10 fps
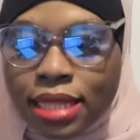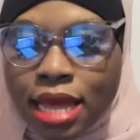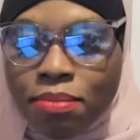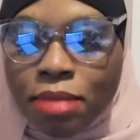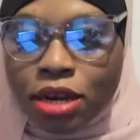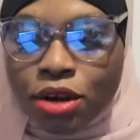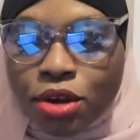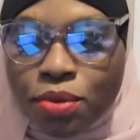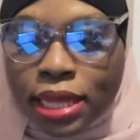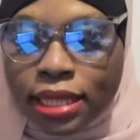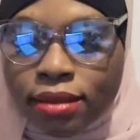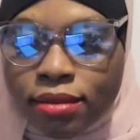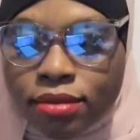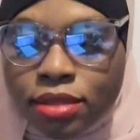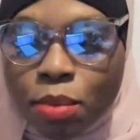that men are doing,
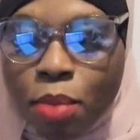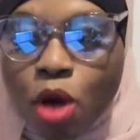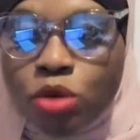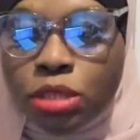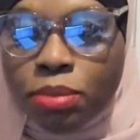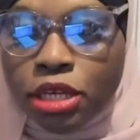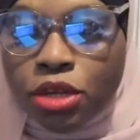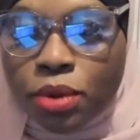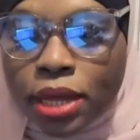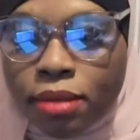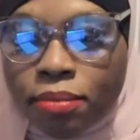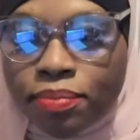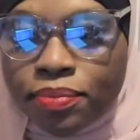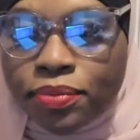supposed to be doing